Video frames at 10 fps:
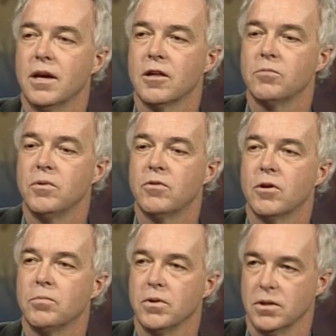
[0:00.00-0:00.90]
has been
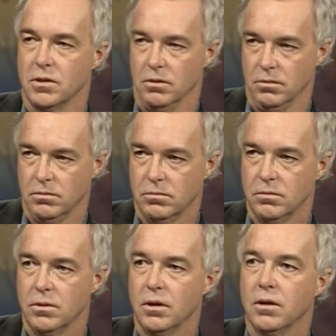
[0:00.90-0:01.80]
very political
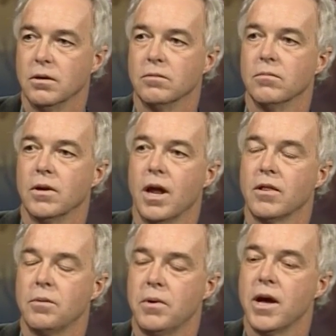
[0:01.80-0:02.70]
um, a lot
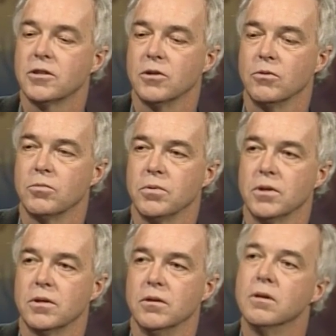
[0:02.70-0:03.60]
of that passion was
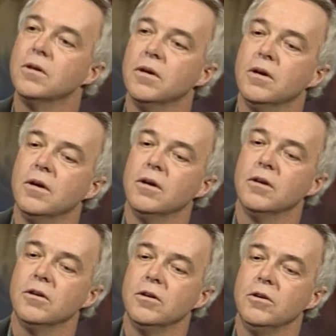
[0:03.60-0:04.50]
political
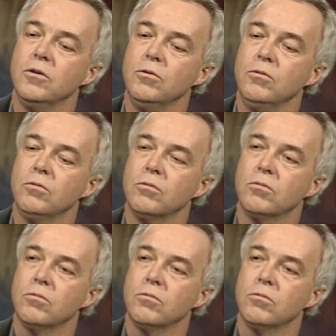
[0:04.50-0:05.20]
you